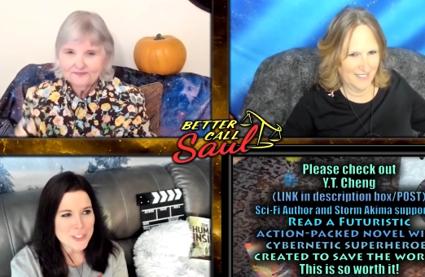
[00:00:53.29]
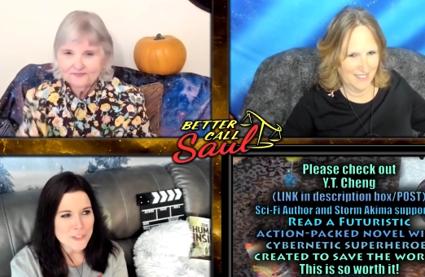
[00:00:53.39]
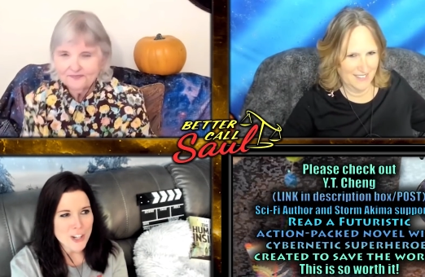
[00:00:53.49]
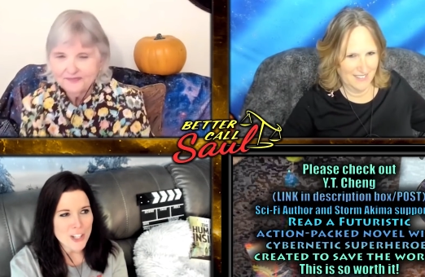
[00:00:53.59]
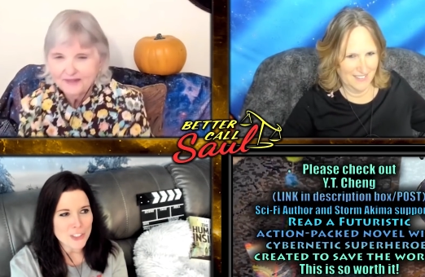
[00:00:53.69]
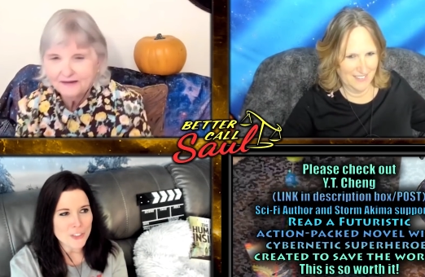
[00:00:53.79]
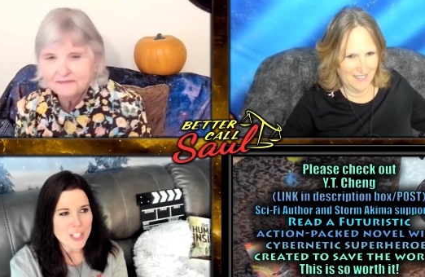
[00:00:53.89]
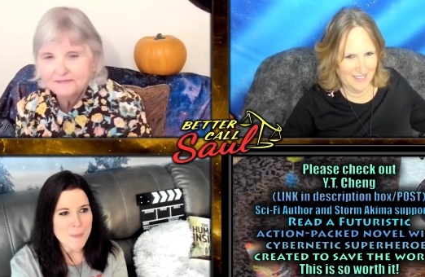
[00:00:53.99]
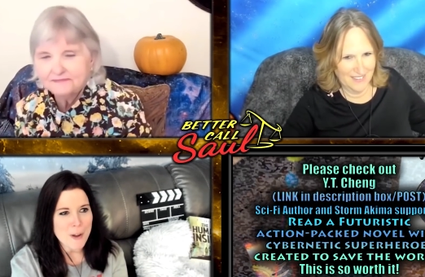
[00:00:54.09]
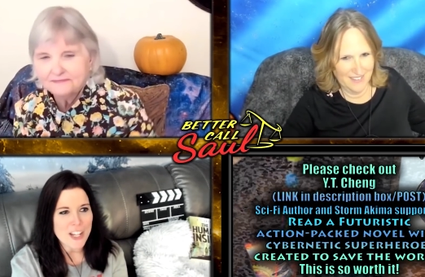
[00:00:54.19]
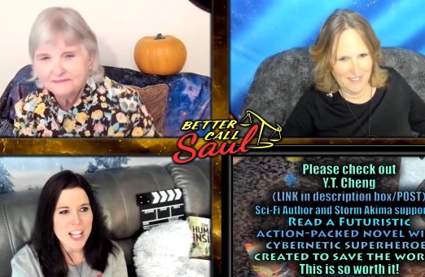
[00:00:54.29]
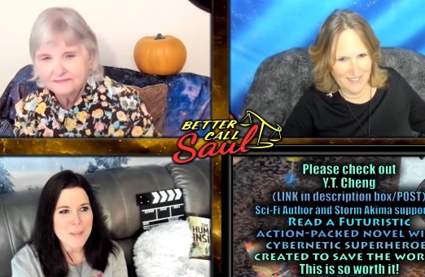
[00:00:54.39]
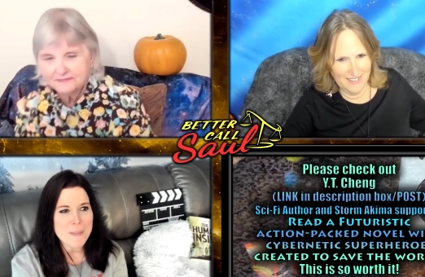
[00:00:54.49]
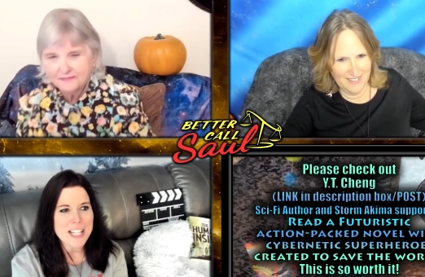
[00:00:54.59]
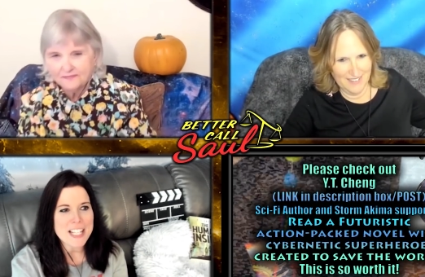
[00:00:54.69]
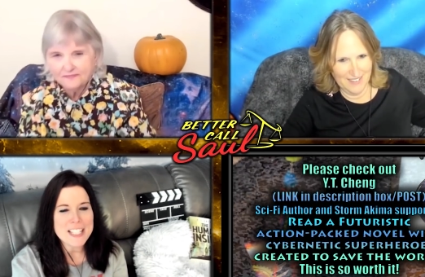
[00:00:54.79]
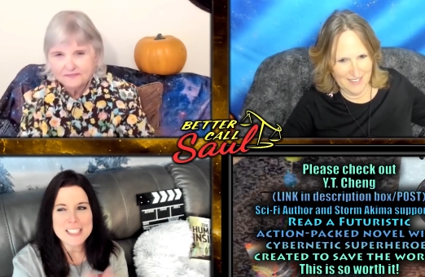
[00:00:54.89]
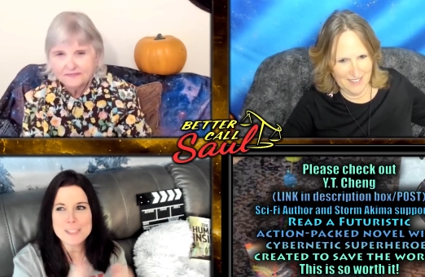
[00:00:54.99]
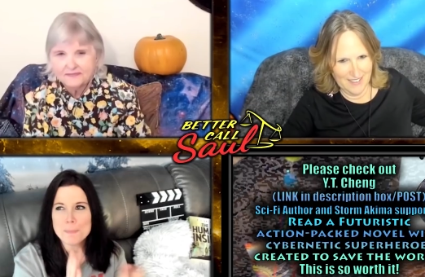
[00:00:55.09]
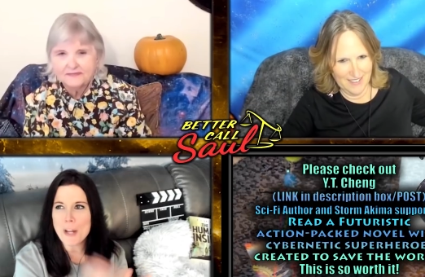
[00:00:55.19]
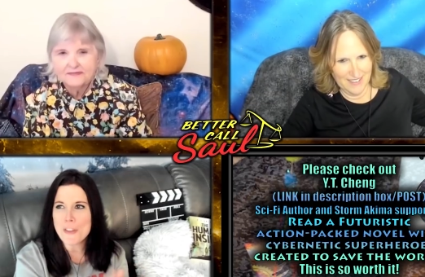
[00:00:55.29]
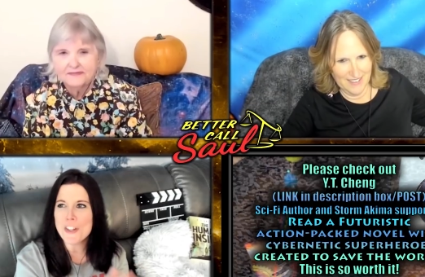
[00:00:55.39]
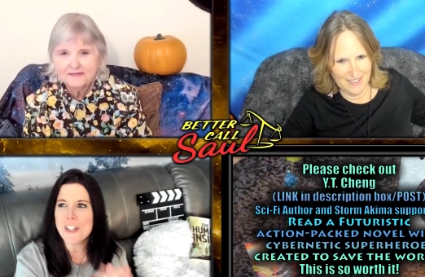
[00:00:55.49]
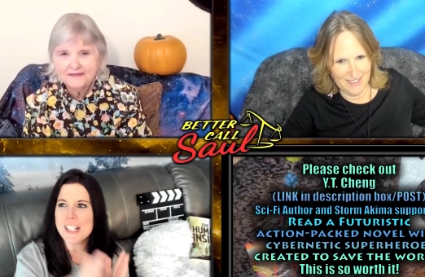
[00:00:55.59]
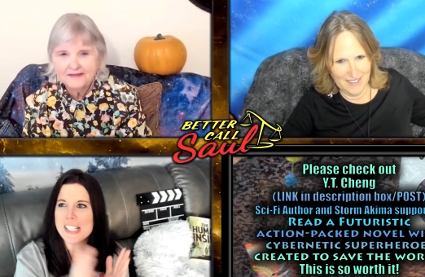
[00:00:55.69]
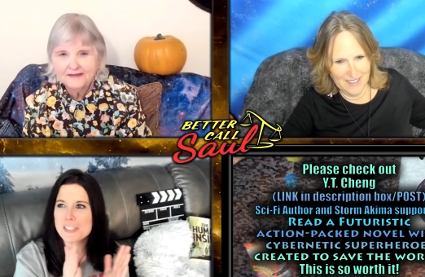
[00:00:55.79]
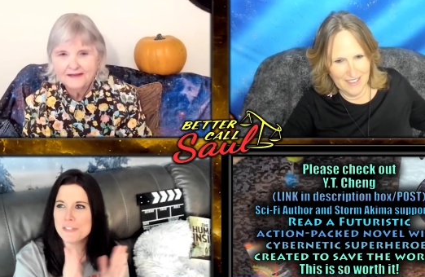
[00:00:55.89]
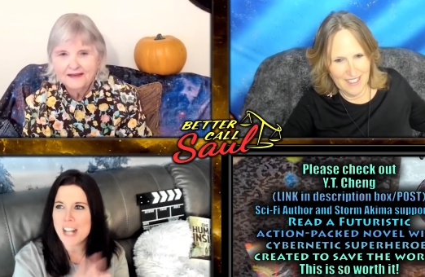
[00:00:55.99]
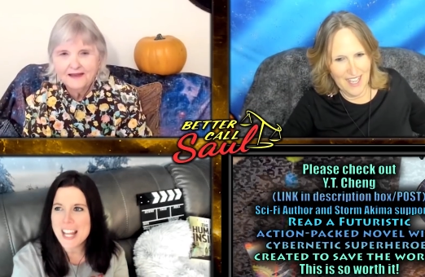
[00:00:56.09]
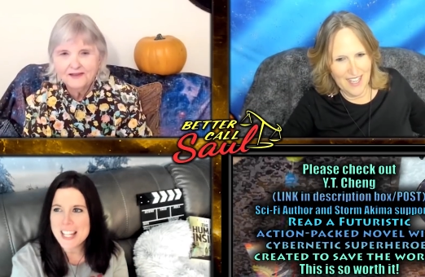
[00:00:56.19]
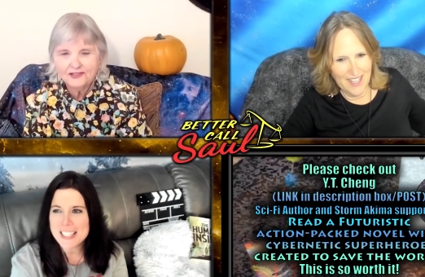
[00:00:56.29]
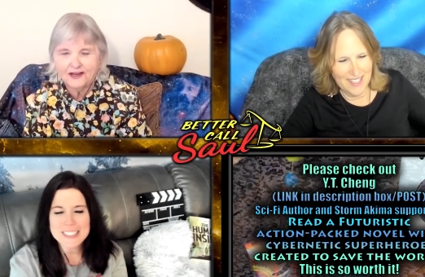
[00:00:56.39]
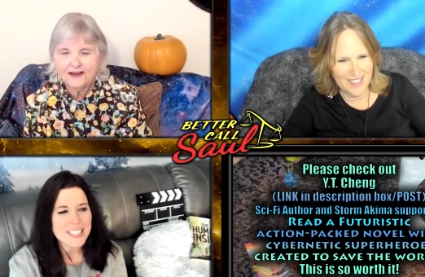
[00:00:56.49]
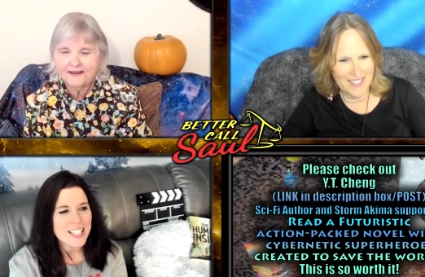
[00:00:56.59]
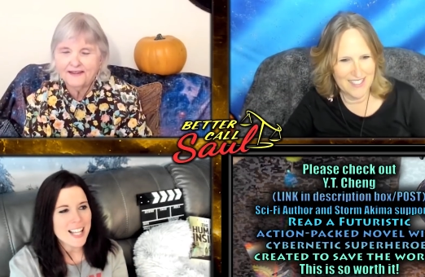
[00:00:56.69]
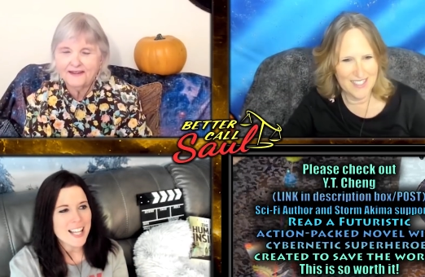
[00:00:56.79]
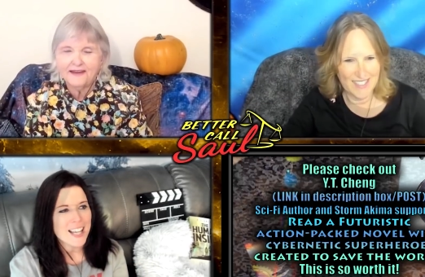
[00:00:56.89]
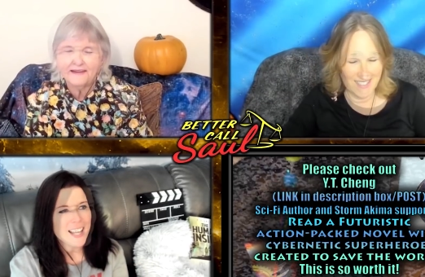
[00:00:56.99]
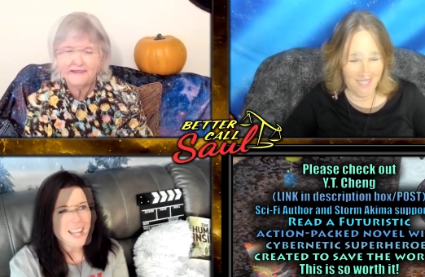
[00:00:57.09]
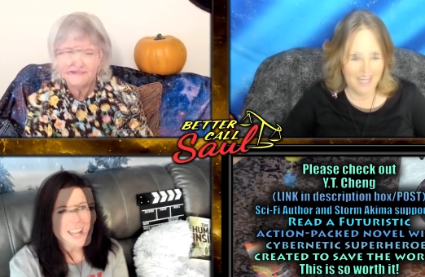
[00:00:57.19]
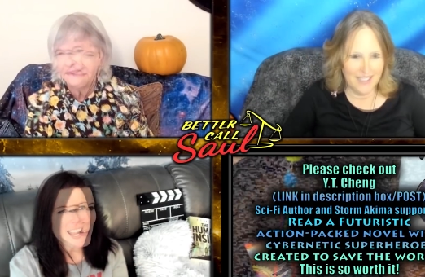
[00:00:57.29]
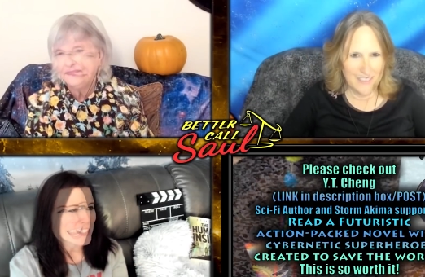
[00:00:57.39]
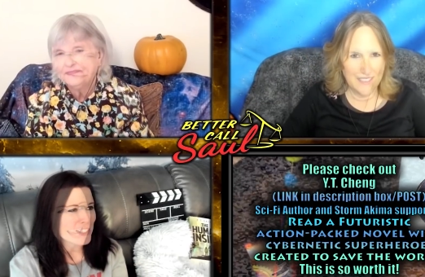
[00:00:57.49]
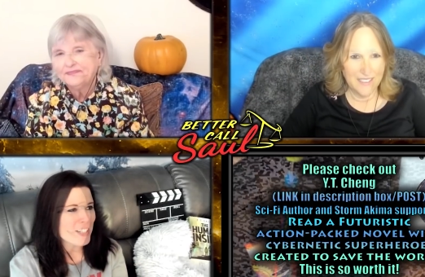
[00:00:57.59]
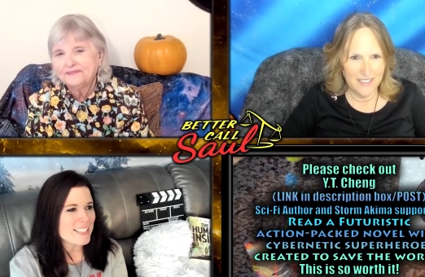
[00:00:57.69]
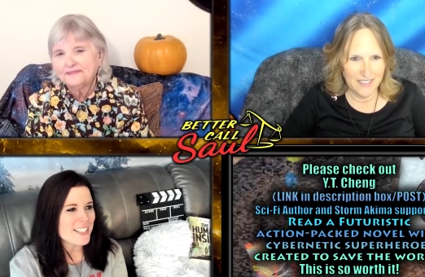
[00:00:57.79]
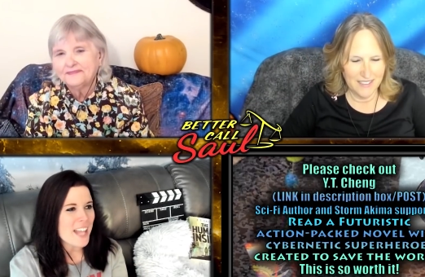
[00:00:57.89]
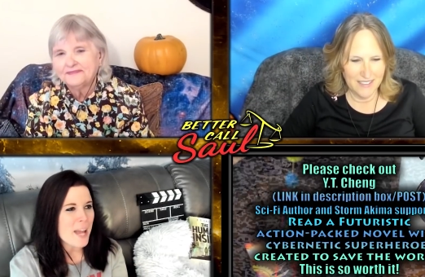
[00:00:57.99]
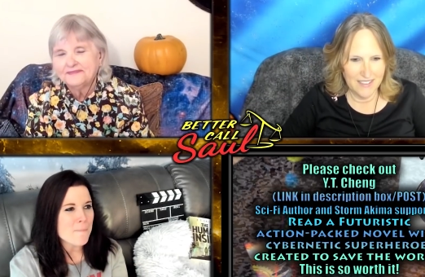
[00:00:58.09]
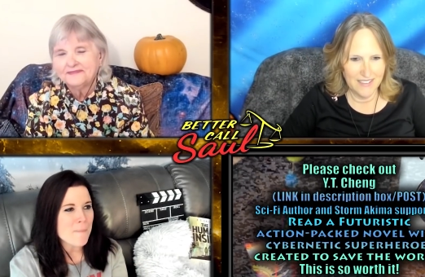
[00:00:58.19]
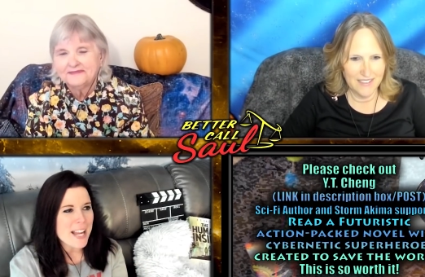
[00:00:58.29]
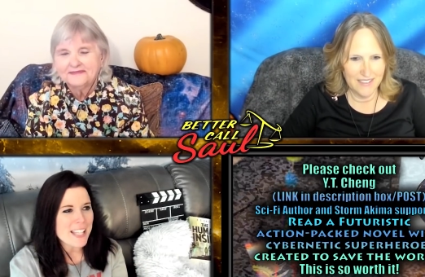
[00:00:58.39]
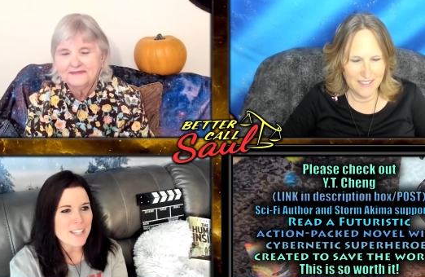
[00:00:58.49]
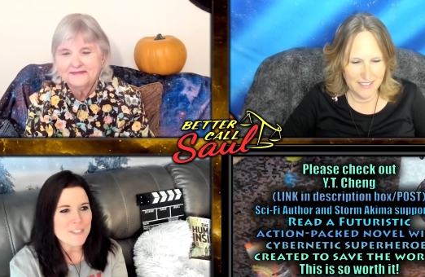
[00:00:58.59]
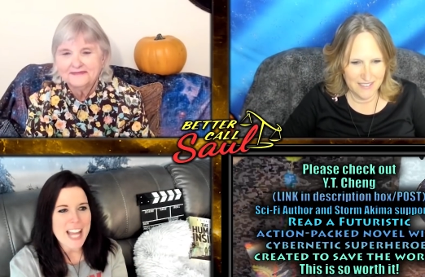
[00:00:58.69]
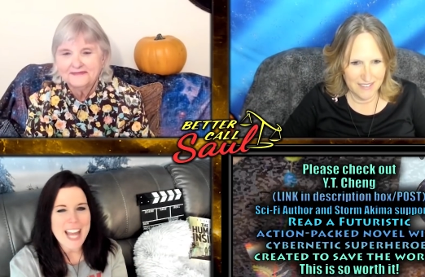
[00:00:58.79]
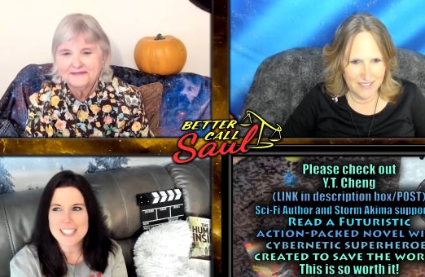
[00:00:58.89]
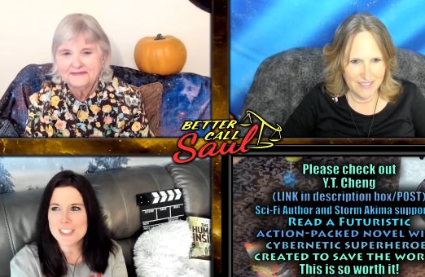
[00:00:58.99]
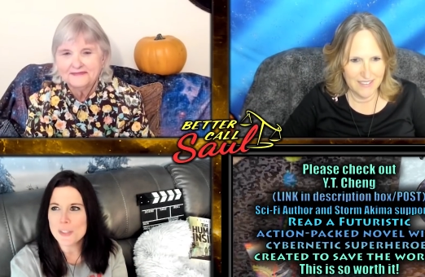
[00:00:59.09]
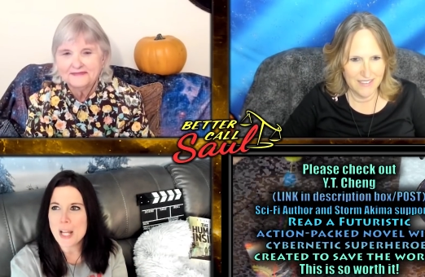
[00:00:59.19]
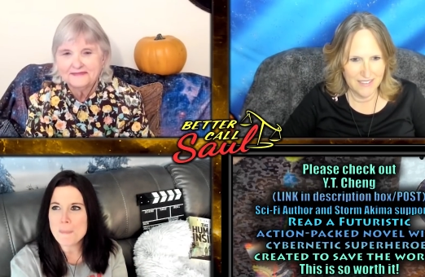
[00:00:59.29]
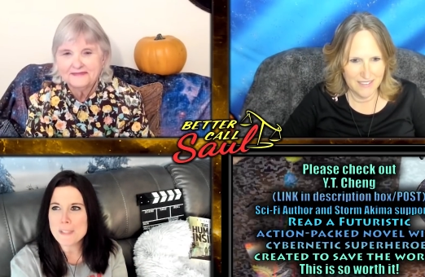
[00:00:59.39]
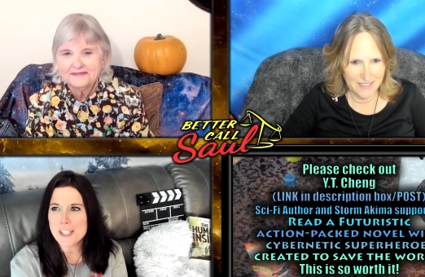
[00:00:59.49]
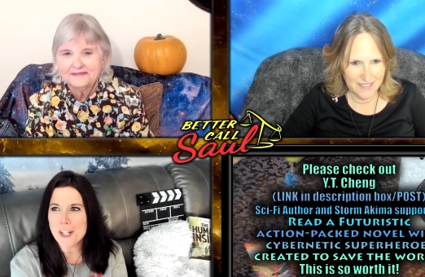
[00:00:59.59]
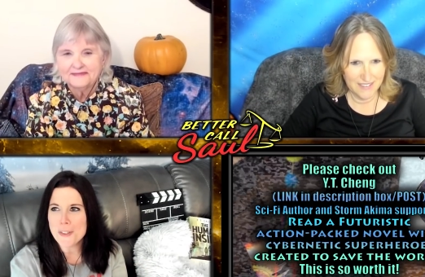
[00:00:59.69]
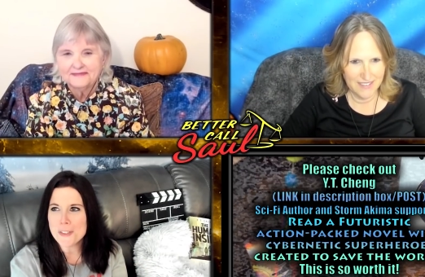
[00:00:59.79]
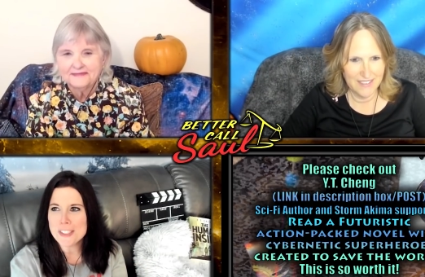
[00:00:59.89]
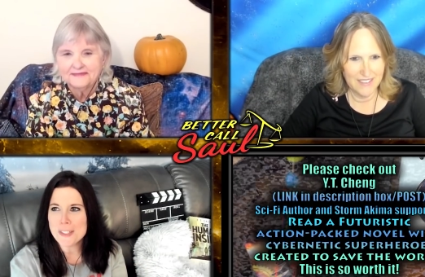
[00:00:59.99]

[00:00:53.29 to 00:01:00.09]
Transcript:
Speaker 1: so far, learning about him and his brother, his friends. Chuck, yes. It's great that Mike even had his own episode,